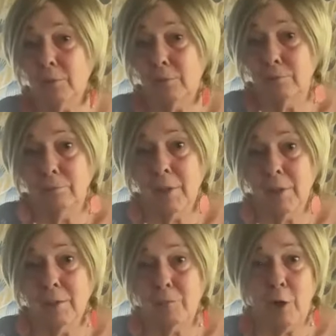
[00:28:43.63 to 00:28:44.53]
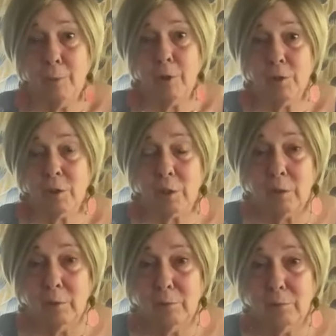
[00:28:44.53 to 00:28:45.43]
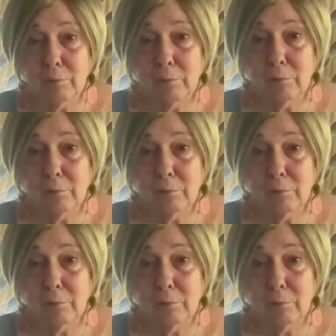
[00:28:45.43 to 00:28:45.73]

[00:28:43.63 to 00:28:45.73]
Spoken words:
So it's very personal.